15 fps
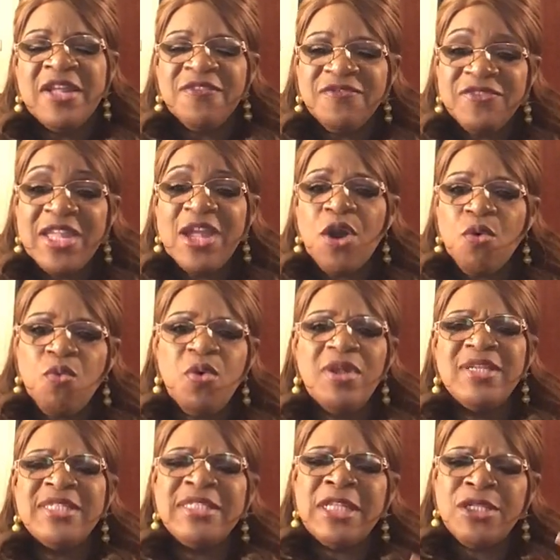they are
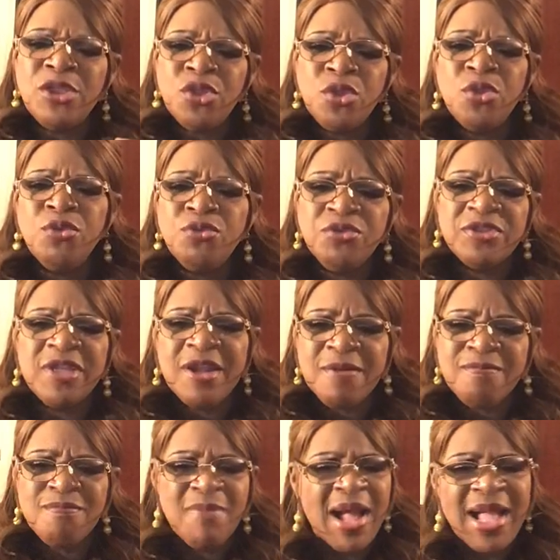willing to lose their
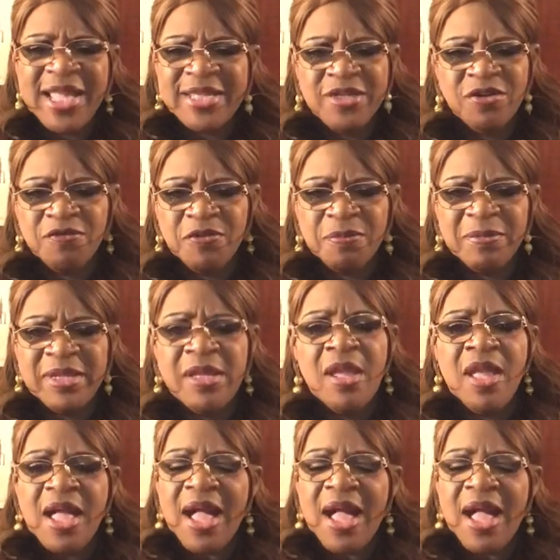mind over me.